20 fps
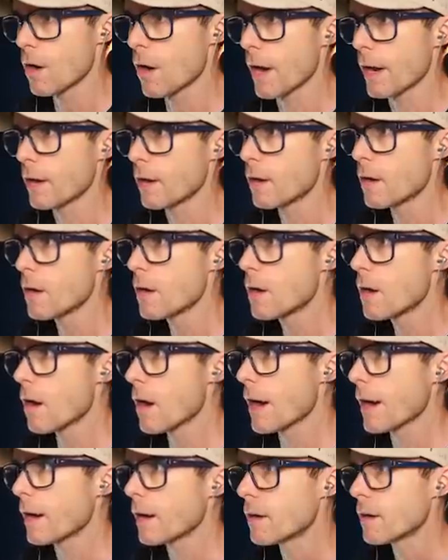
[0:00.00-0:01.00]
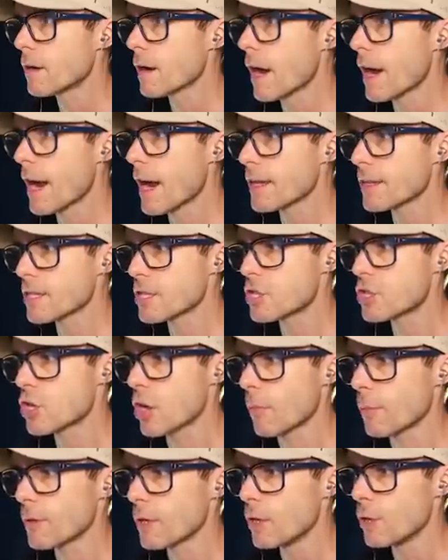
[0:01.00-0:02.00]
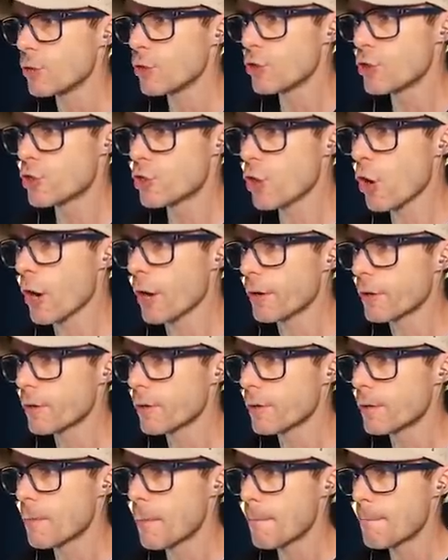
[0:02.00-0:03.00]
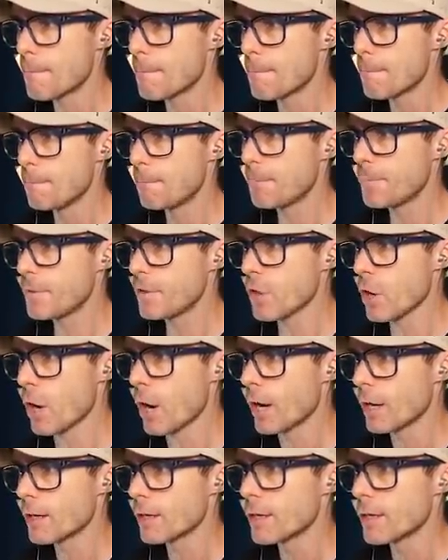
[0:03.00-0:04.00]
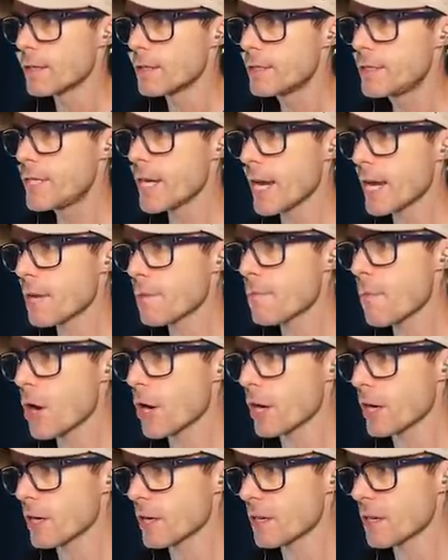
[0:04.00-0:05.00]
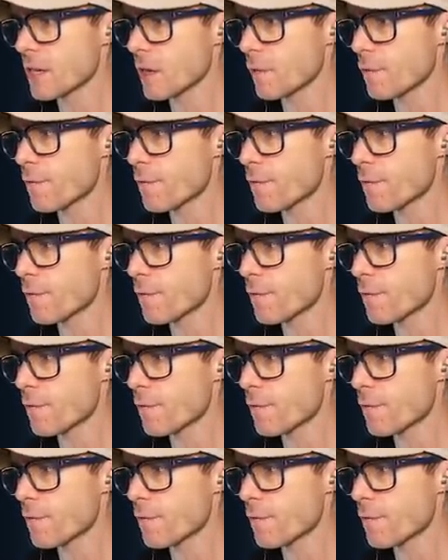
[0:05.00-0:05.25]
Oi, oi, I hate this job. You should. Yeah, take a monitor to the